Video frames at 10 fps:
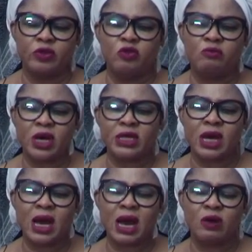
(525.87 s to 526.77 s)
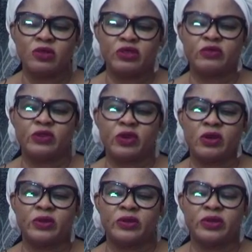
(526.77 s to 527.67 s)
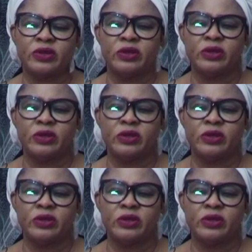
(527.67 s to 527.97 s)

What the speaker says: No matter how difficult